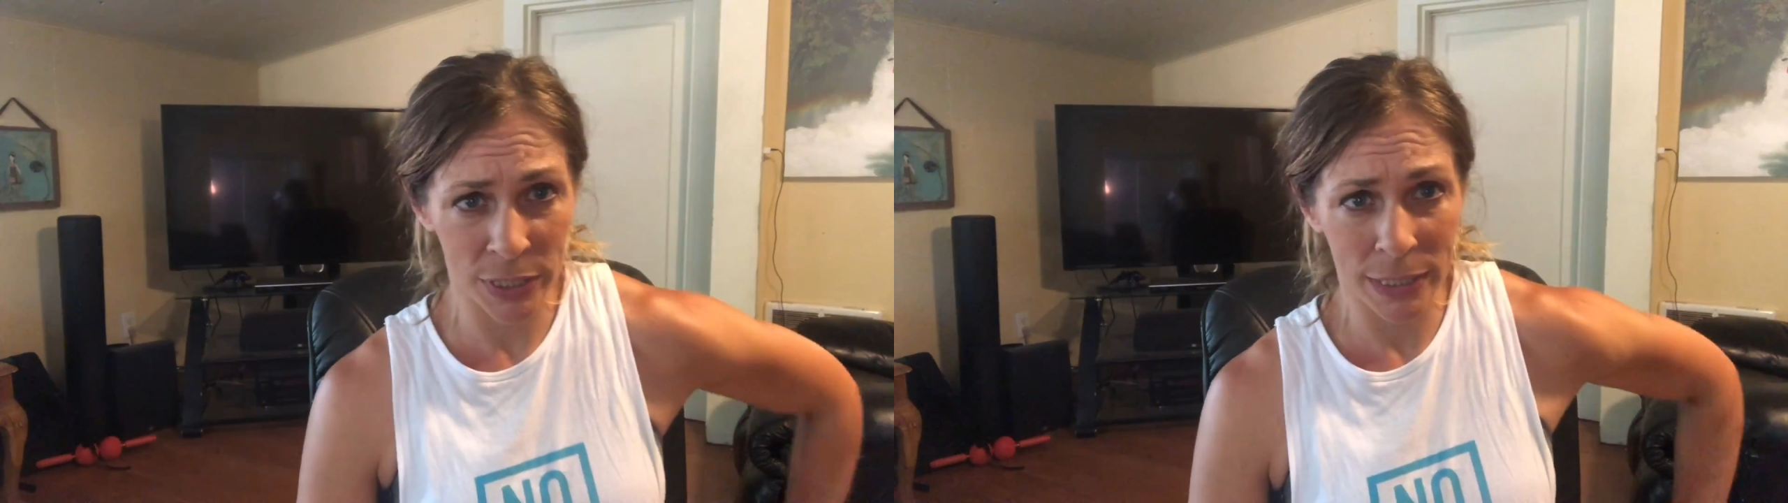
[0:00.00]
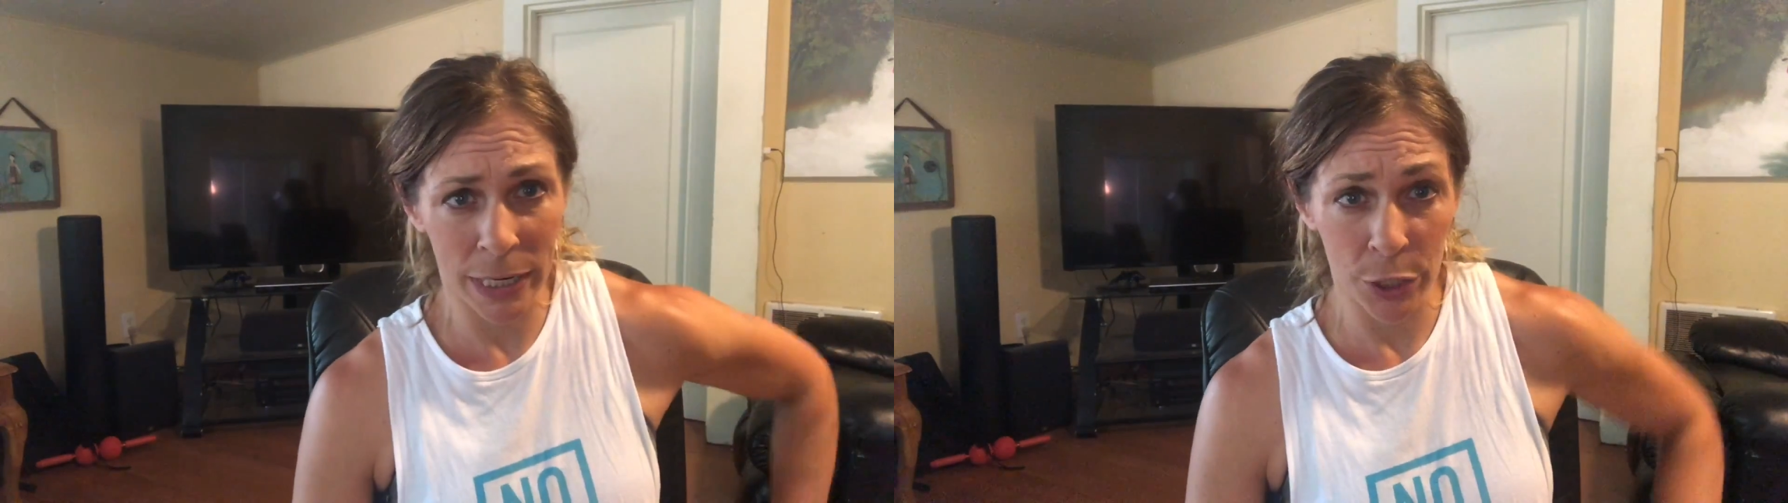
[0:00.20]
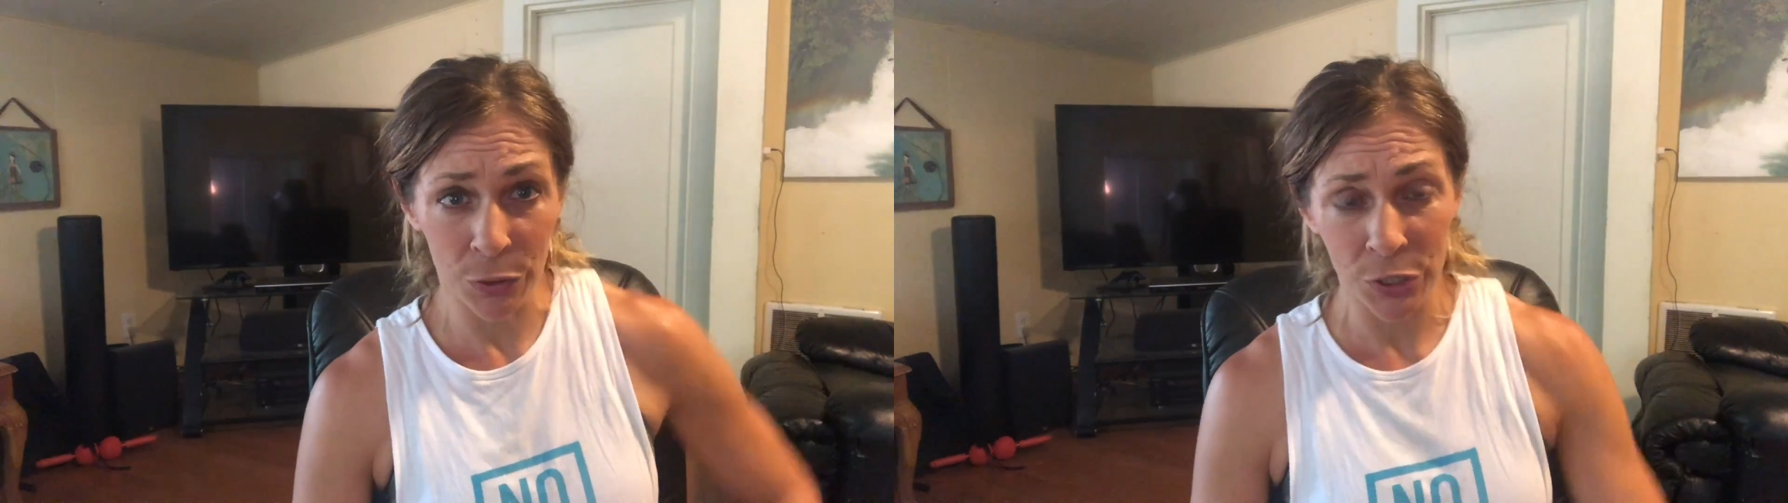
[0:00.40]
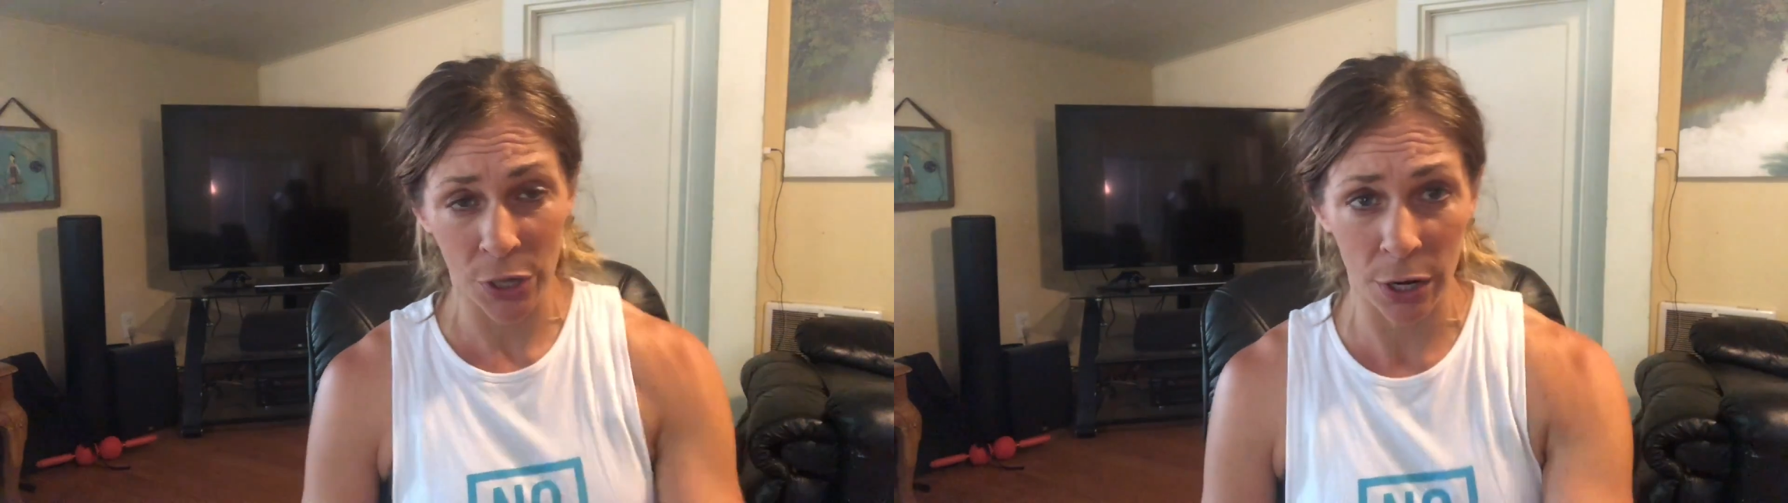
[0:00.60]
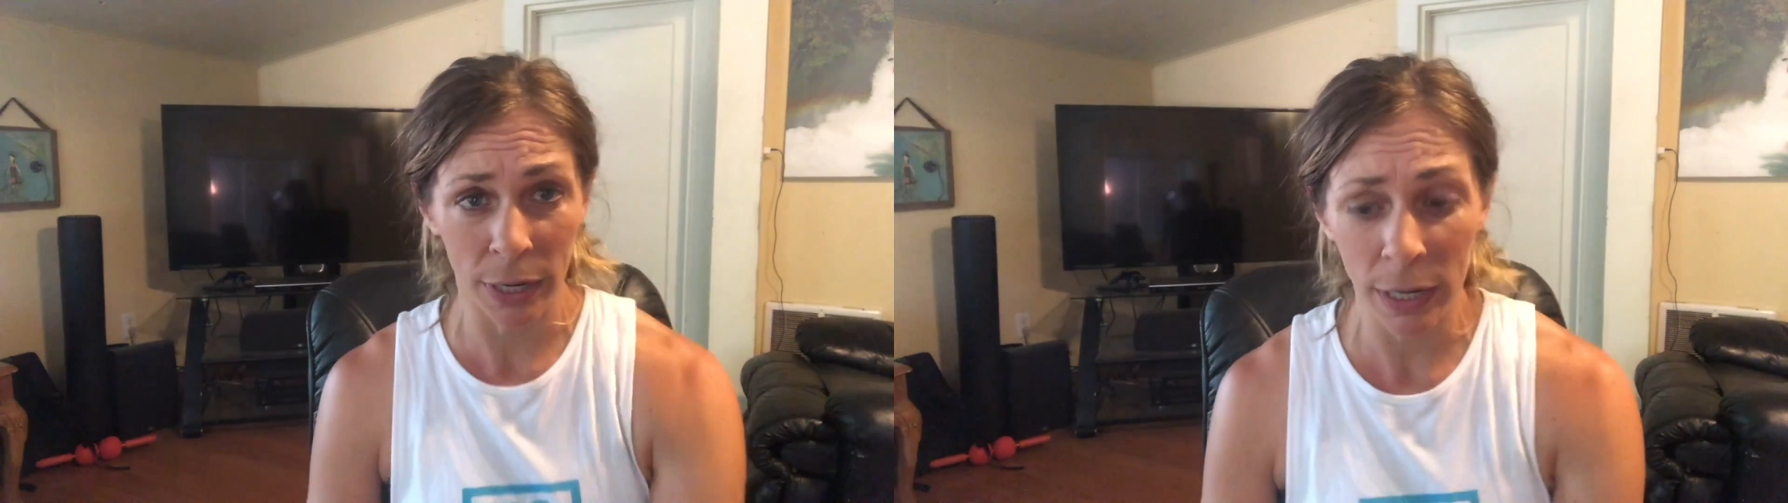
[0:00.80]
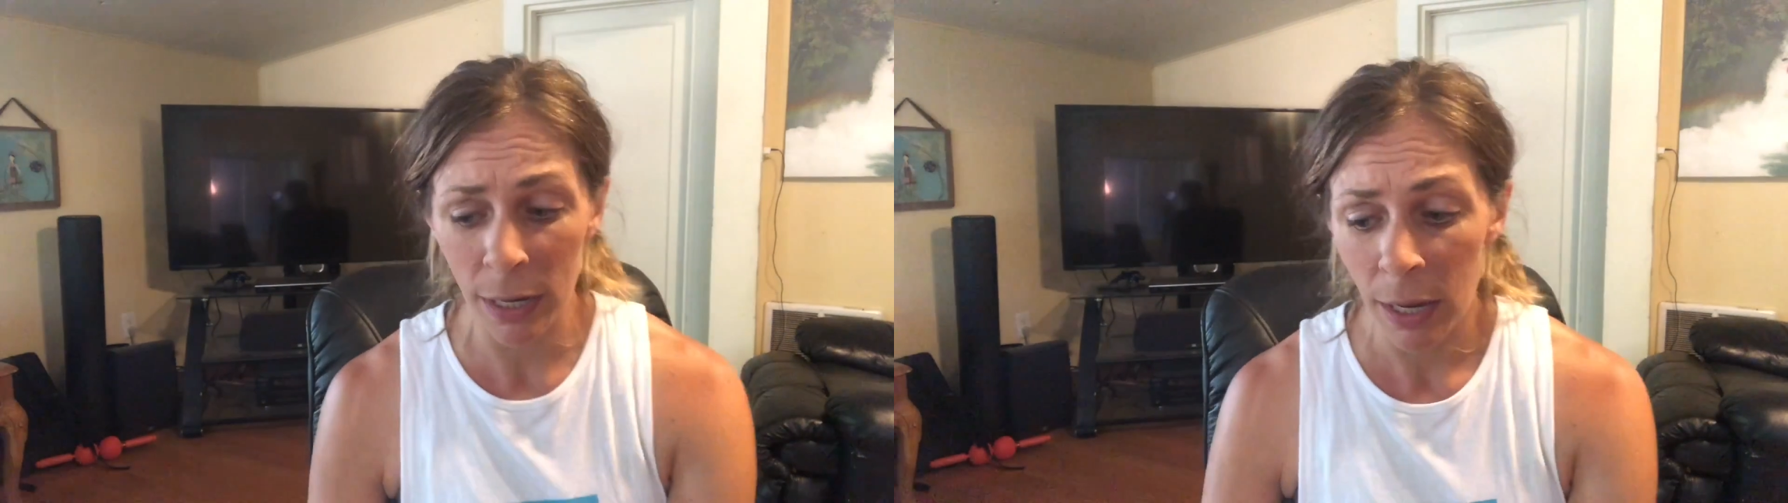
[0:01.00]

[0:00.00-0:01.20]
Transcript: to get you started.